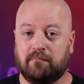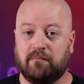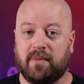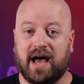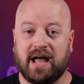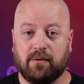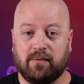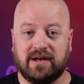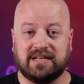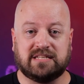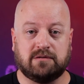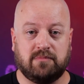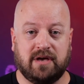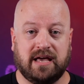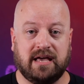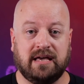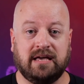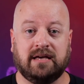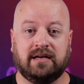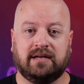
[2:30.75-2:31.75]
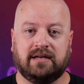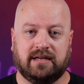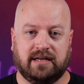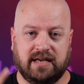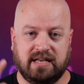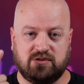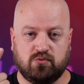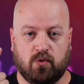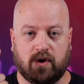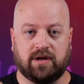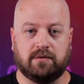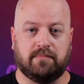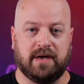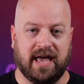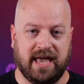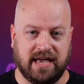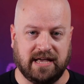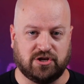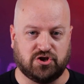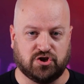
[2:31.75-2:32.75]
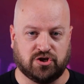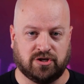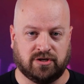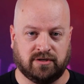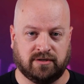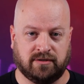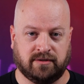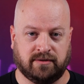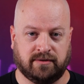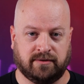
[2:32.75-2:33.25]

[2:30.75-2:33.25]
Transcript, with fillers: my resume is one page.